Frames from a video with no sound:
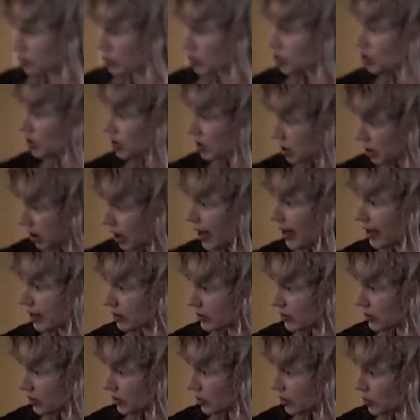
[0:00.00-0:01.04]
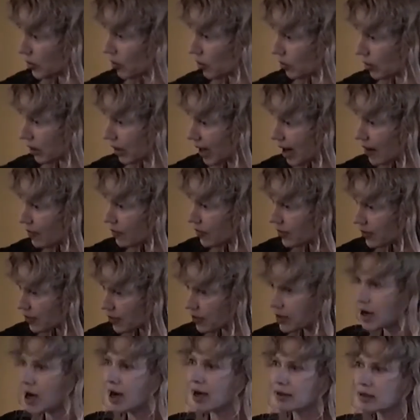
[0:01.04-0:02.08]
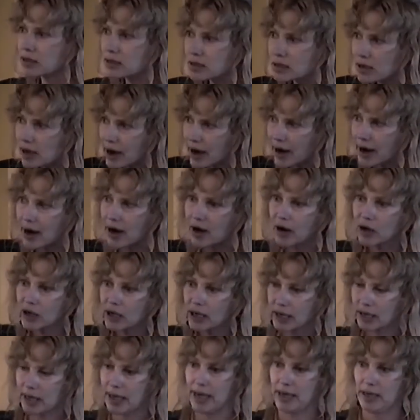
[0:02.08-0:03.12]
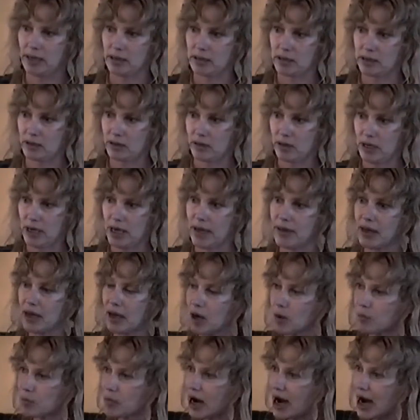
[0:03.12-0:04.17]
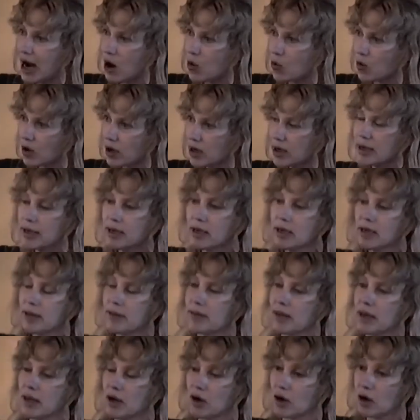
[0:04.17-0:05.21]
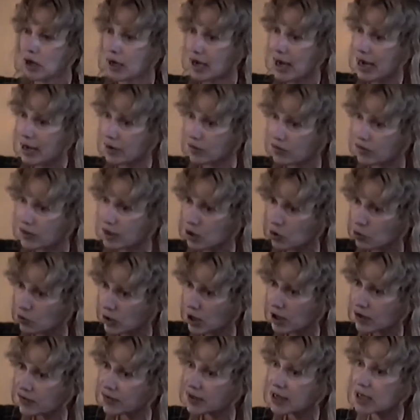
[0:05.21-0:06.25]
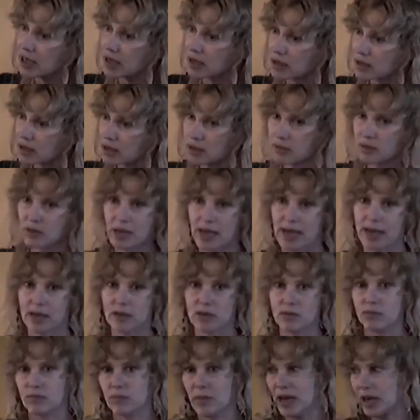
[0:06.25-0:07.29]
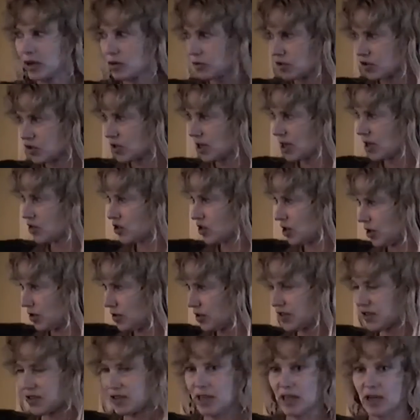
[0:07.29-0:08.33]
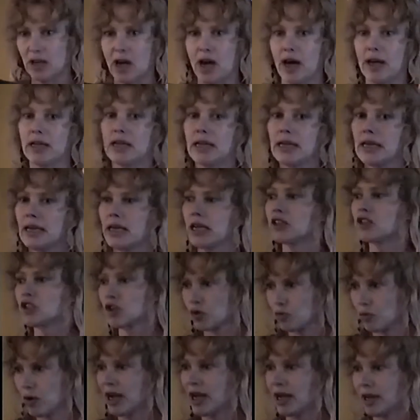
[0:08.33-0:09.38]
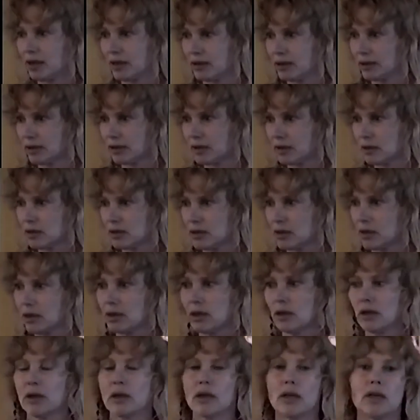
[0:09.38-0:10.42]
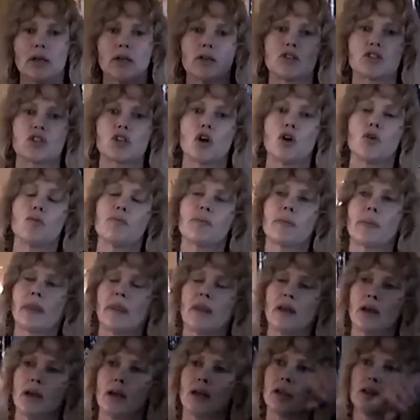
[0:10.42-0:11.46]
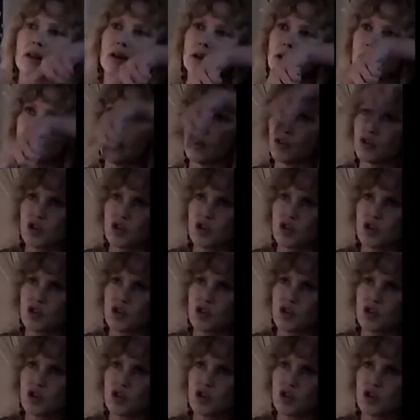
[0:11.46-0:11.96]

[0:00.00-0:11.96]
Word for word: which is light, you know, love thoughts are light. They are power, they are light, they're real things. Like Michael was trying to turn this thing on, it's a ray. So it